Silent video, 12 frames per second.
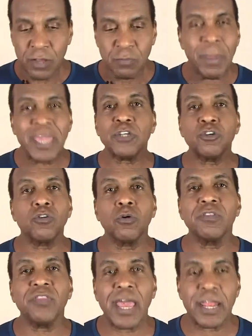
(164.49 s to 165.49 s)
Make
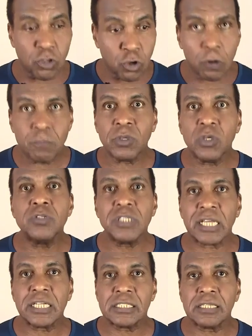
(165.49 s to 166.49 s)
sure that your
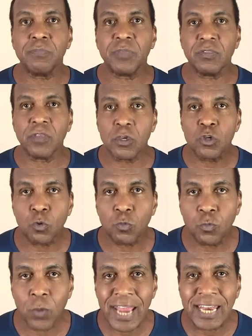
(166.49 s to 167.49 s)
music is something that you're
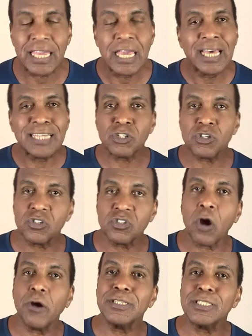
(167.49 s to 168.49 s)
ready to
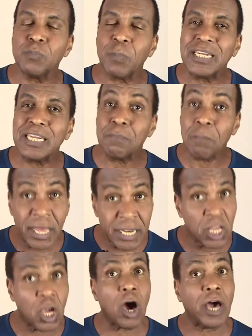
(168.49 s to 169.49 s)
start spending
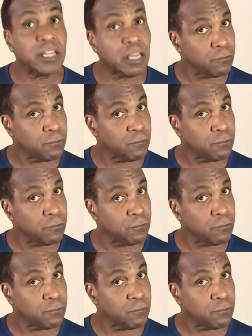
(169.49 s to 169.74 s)
money on,